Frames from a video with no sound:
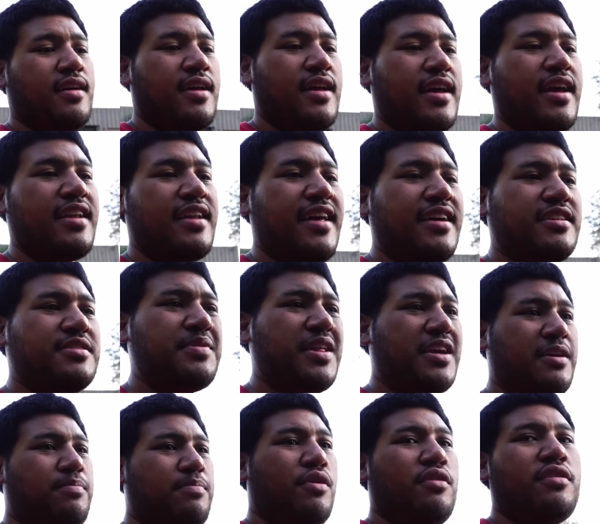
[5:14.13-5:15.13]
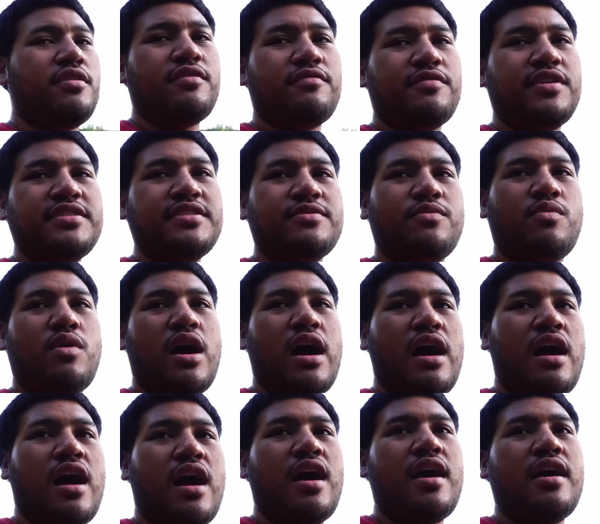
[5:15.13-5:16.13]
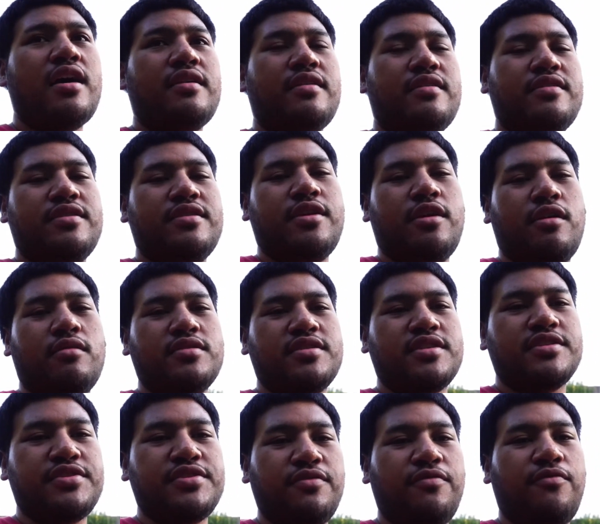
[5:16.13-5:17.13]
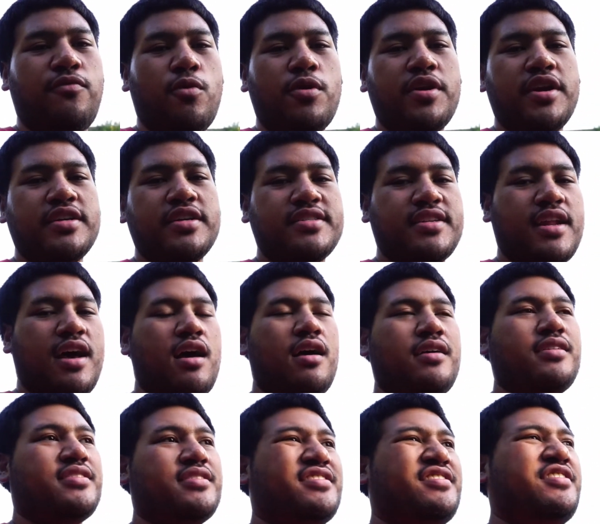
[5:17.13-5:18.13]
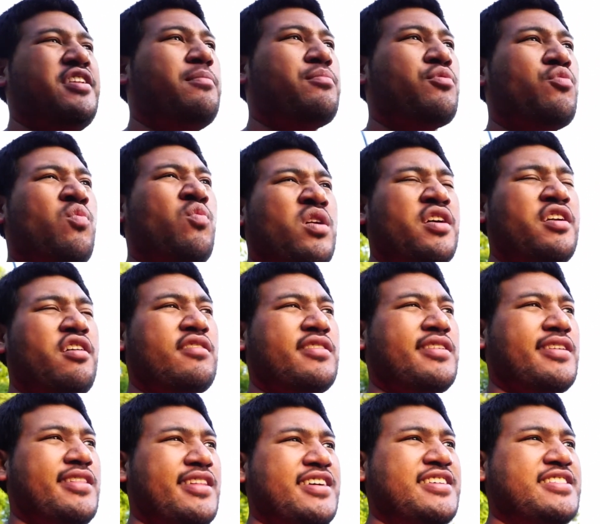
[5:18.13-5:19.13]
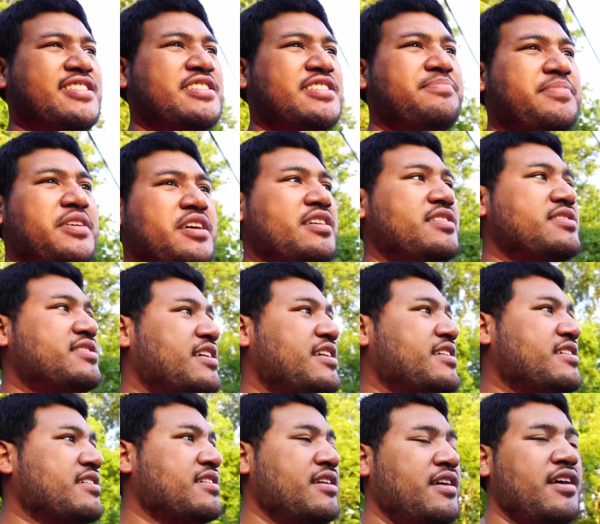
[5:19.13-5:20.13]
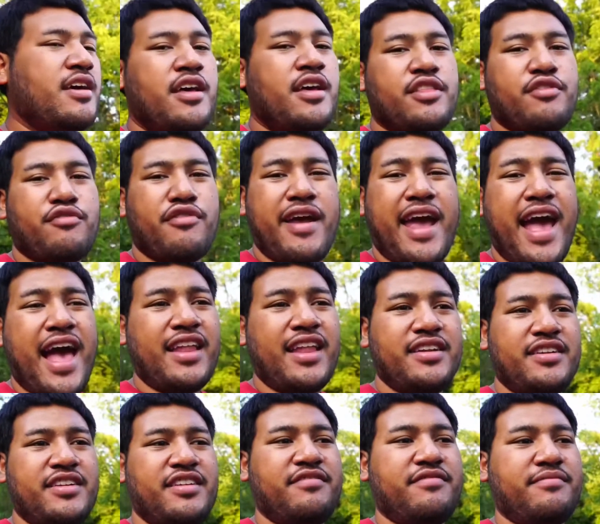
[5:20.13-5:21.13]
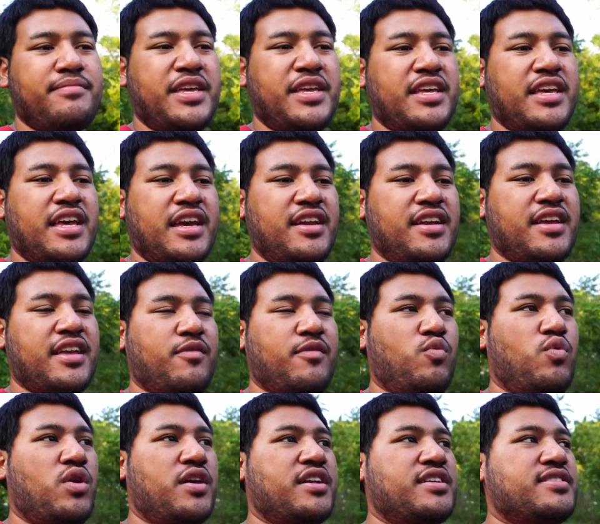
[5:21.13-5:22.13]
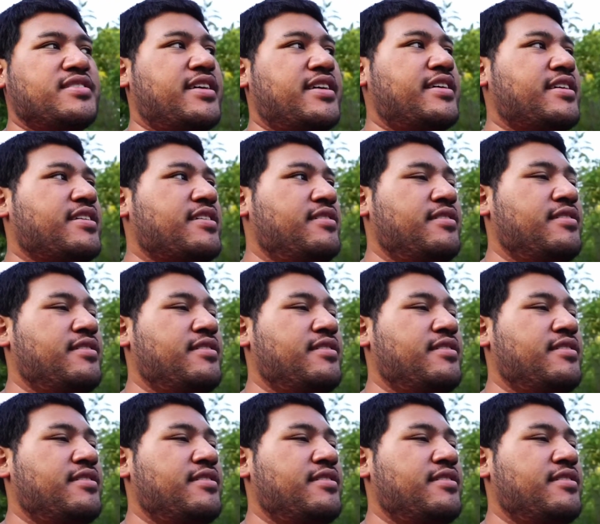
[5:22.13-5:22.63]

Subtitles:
And that's like part of the reason why the 240 is not number one on the list, is because like the reality of me getting it one is like,